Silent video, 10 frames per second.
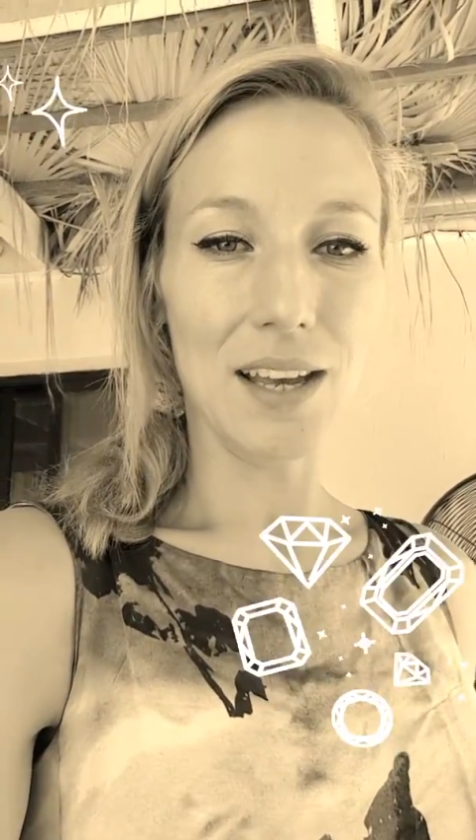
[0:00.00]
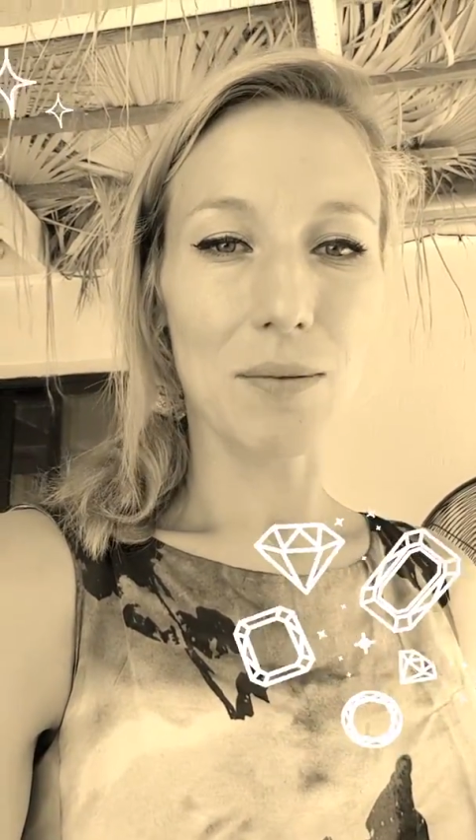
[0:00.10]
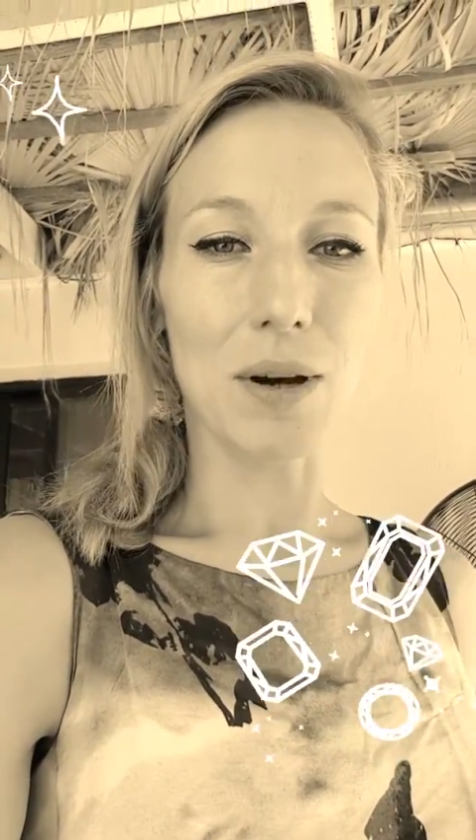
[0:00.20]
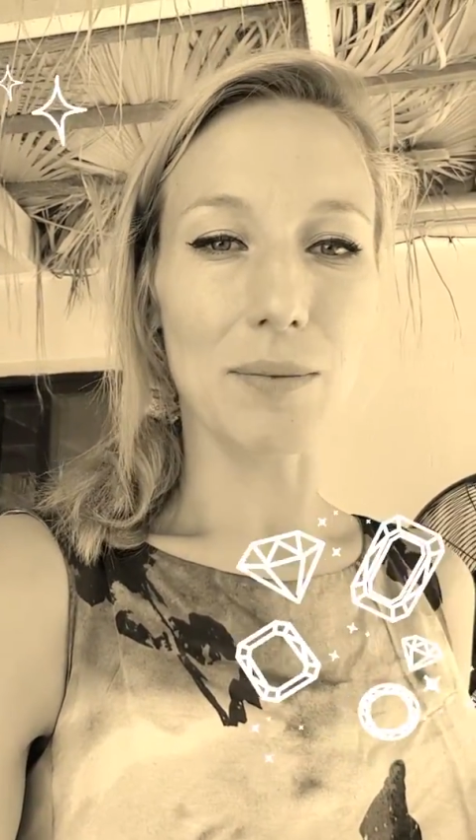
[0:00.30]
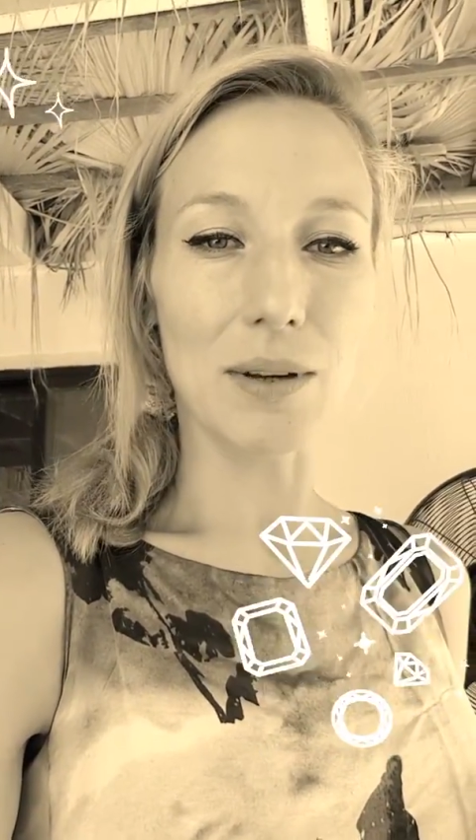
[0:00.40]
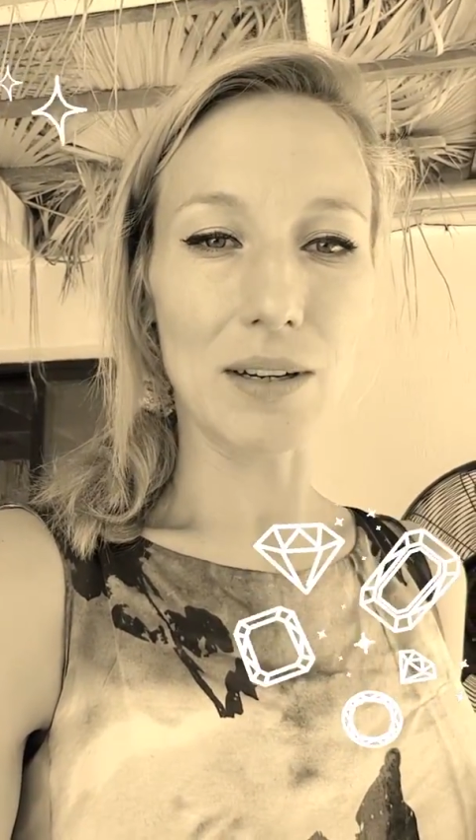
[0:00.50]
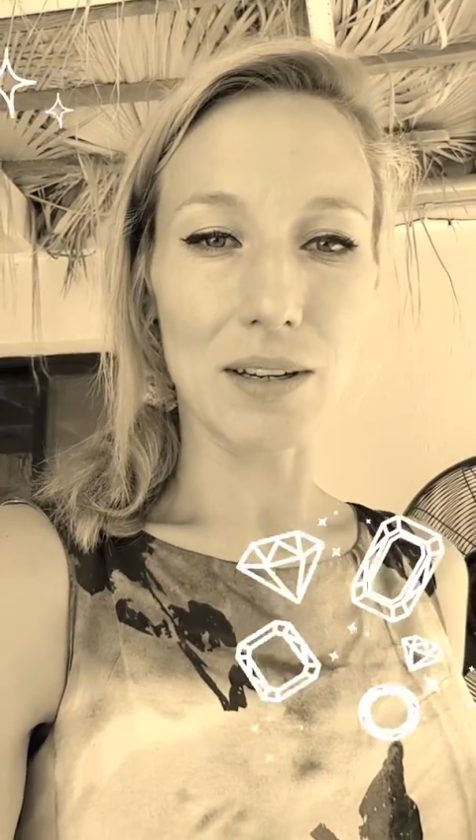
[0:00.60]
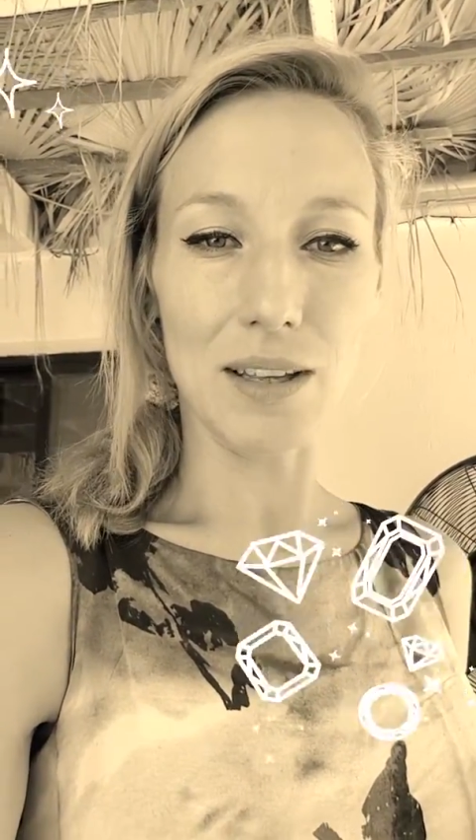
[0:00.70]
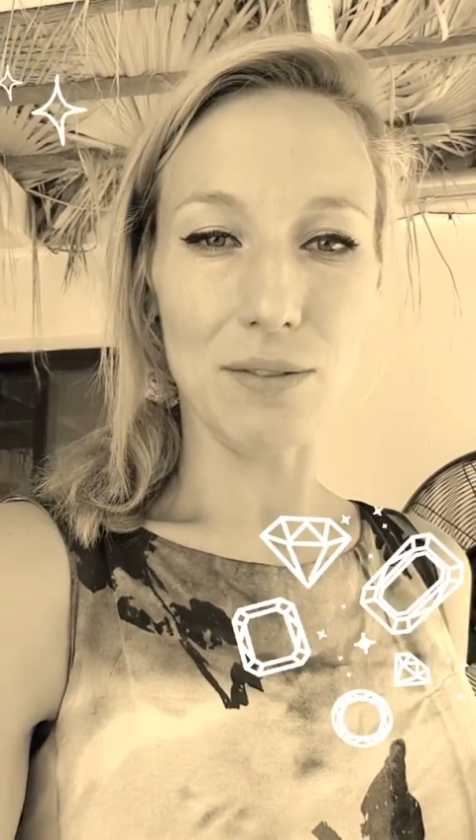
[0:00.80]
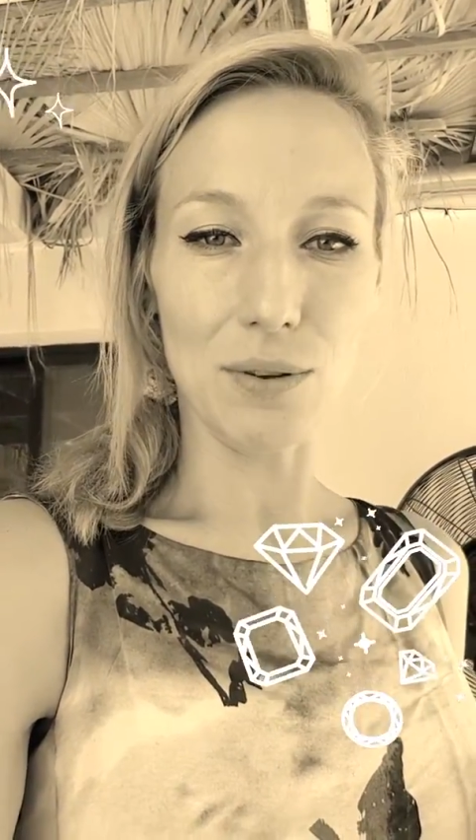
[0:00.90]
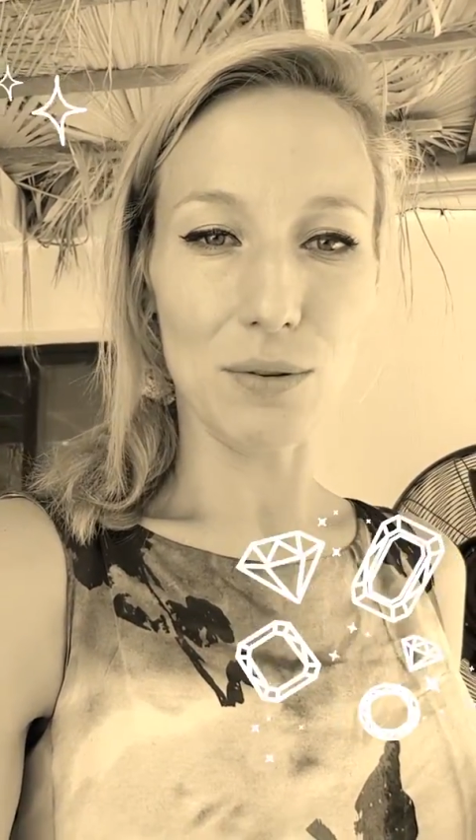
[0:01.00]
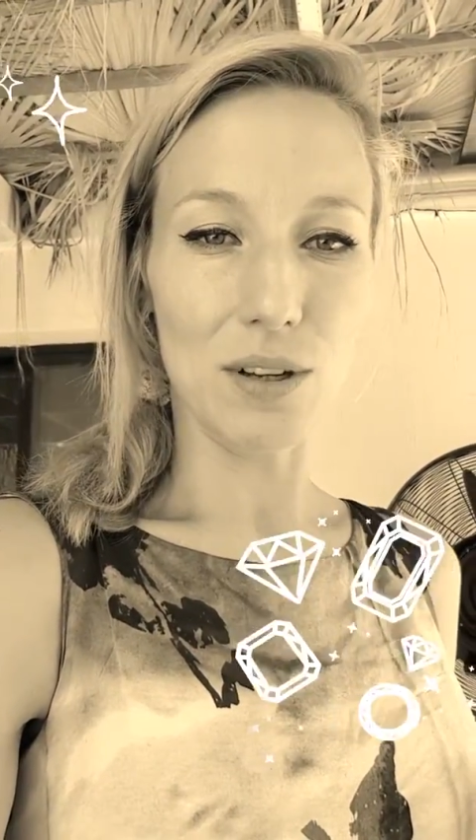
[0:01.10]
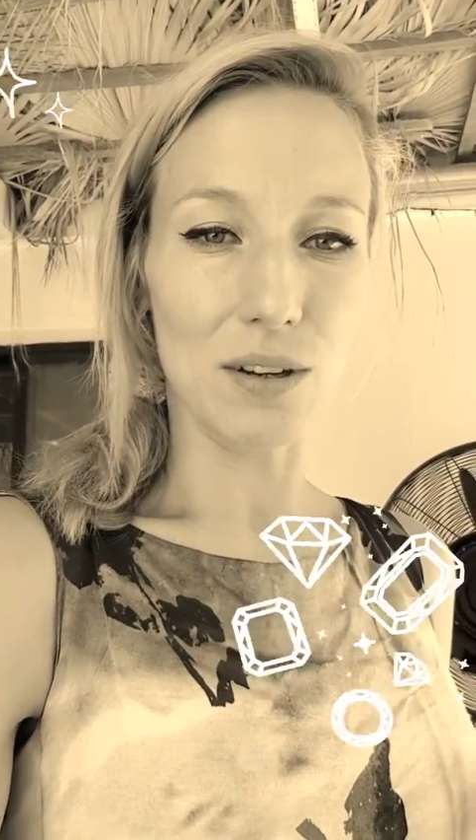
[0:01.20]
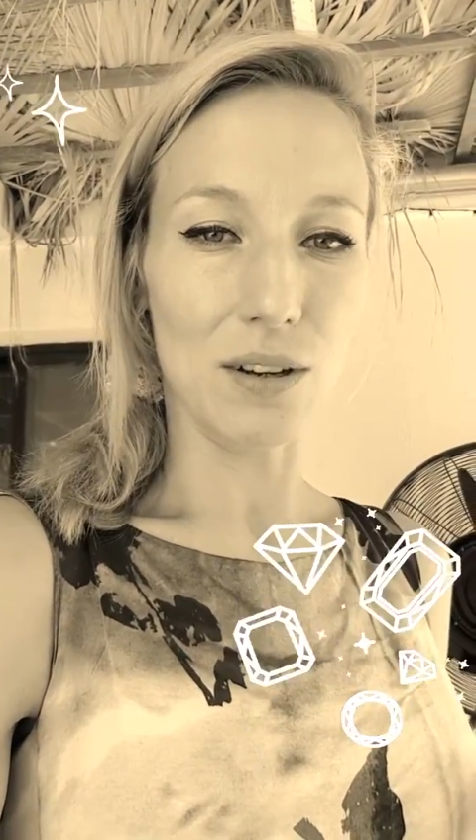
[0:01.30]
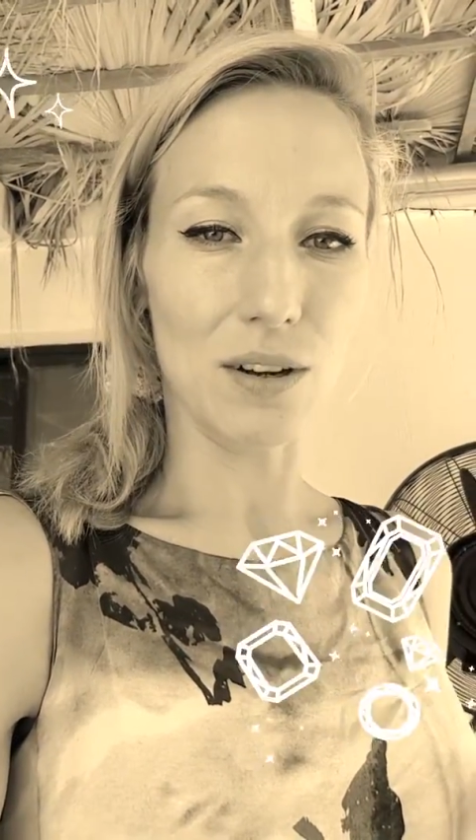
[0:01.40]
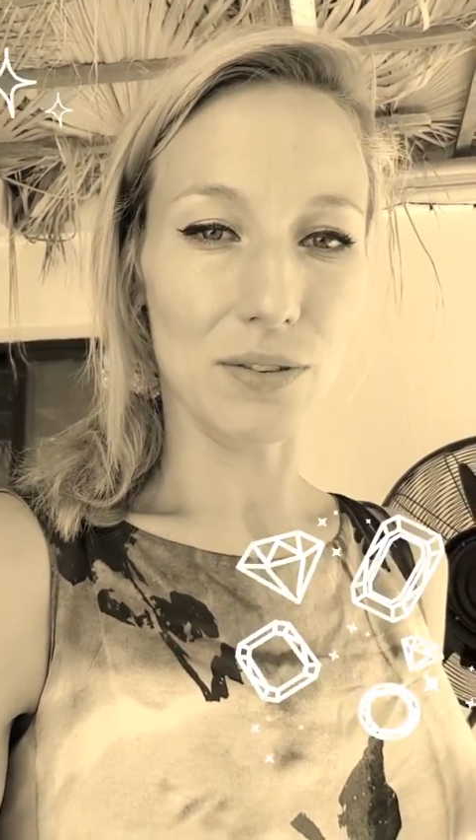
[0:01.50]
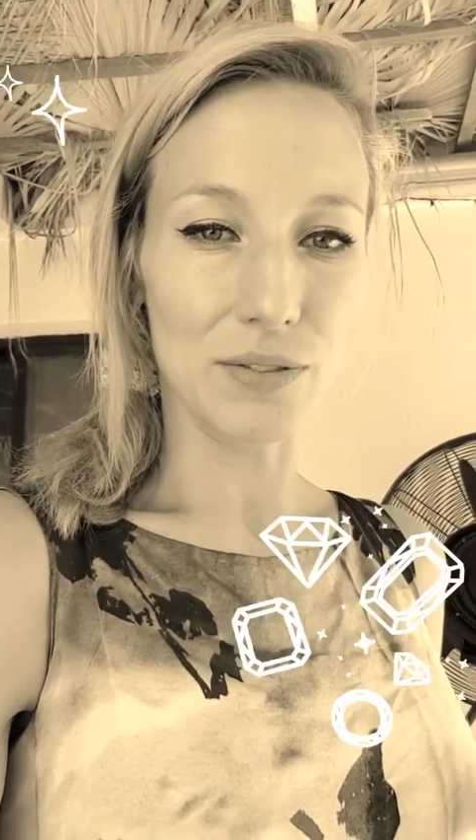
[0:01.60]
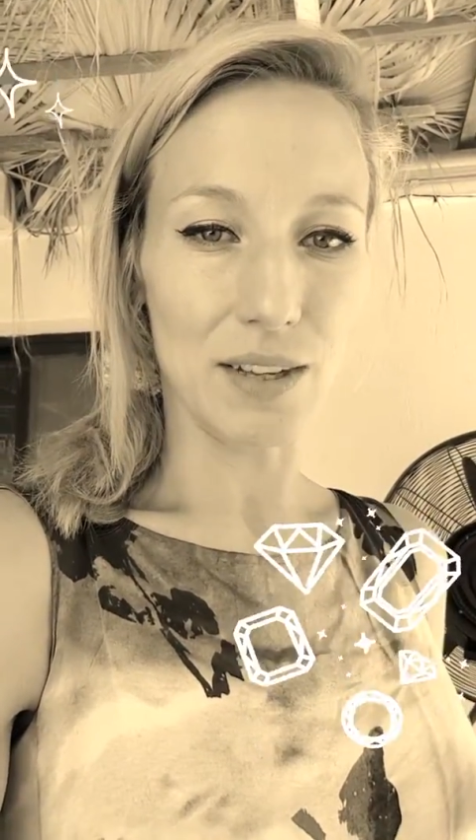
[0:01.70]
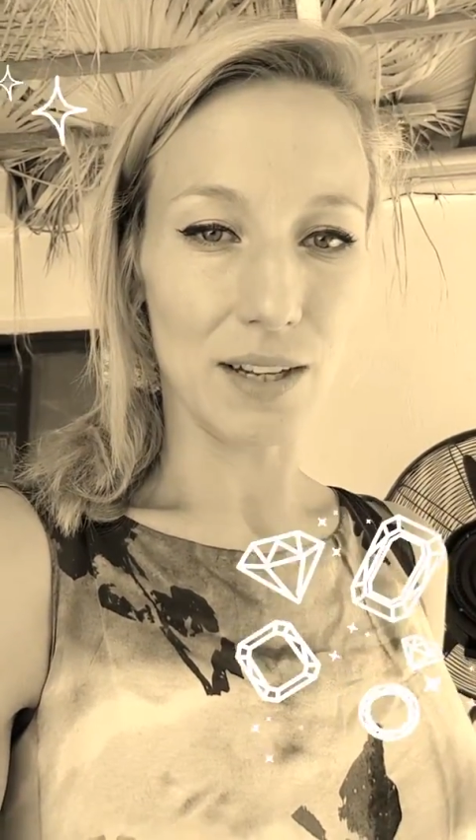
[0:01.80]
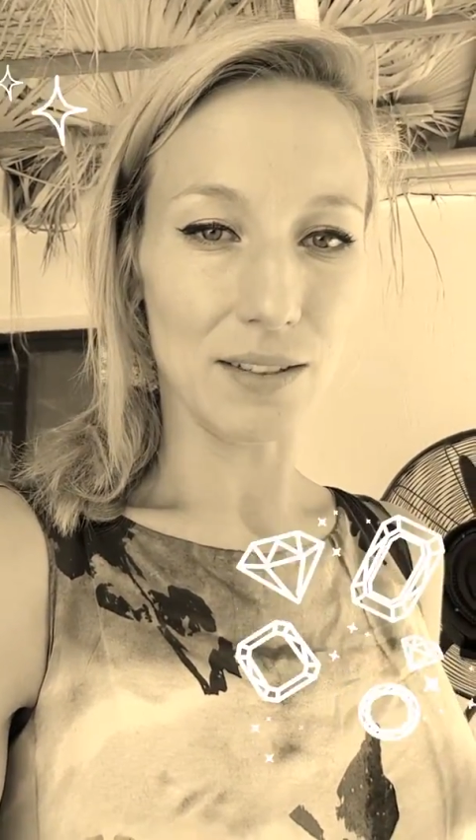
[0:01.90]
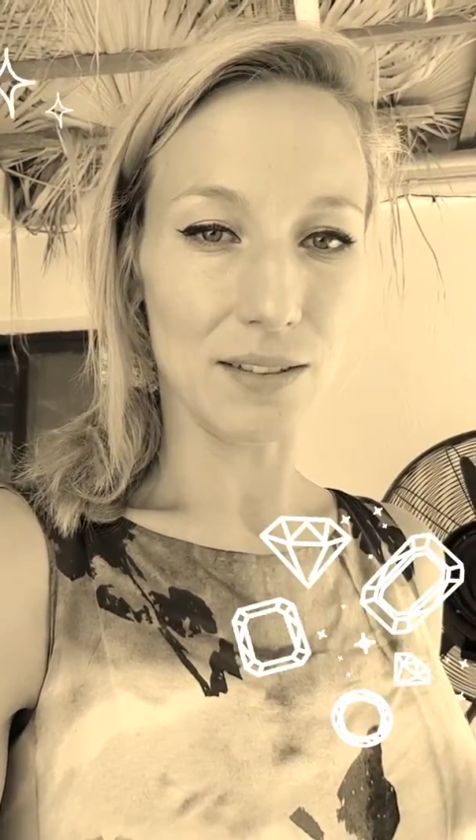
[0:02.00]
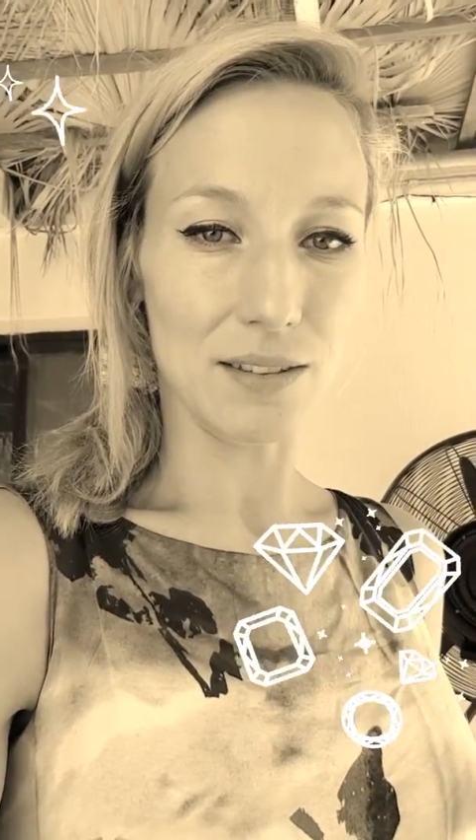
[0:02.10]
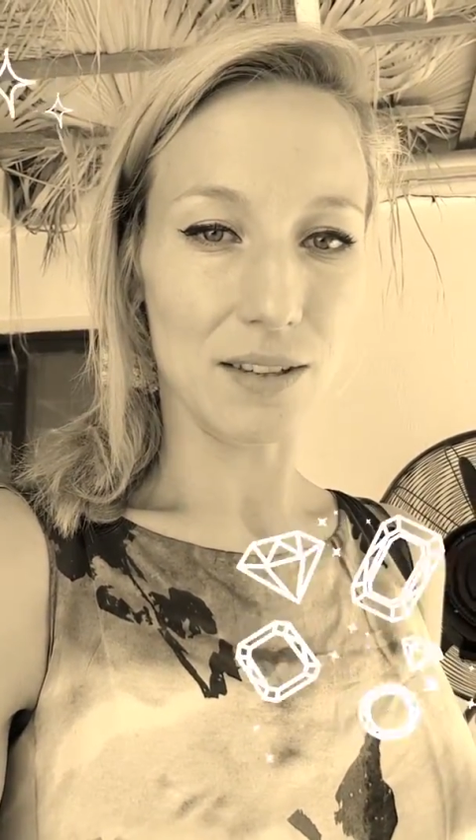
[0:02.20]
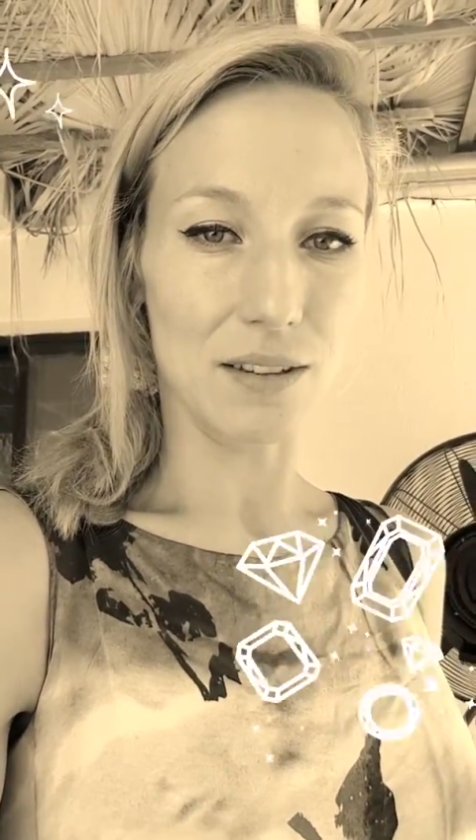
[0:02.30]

but I'm going to give you the context,